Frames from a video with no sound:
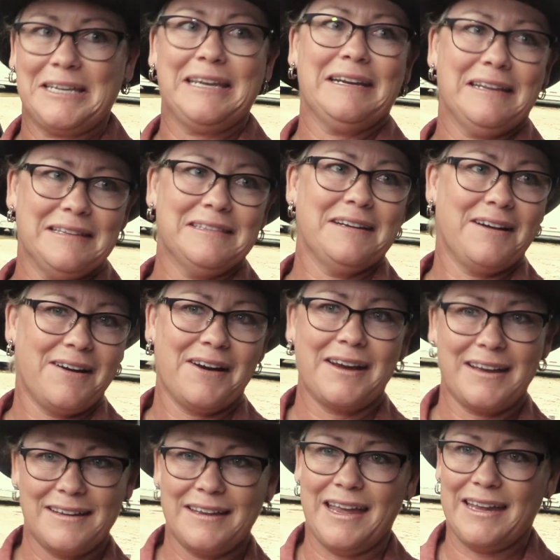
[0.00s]
to get in there
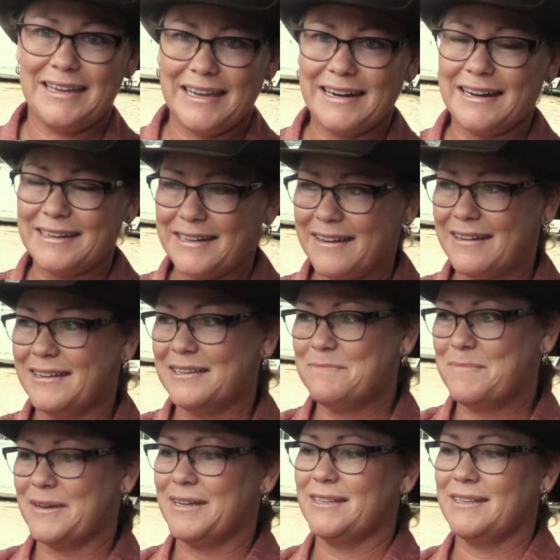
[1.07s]
and, and get it
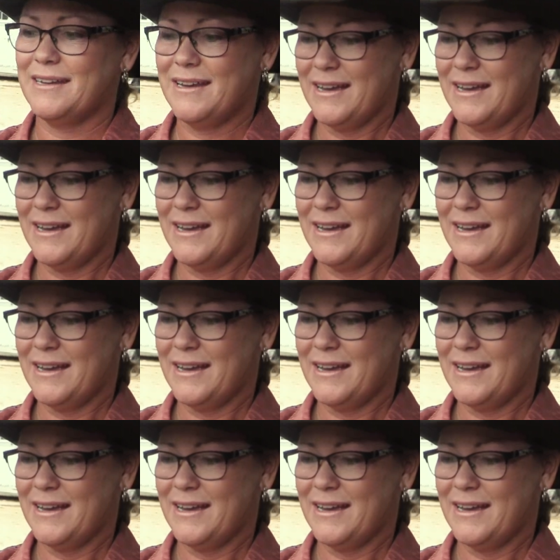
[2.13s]
done, but.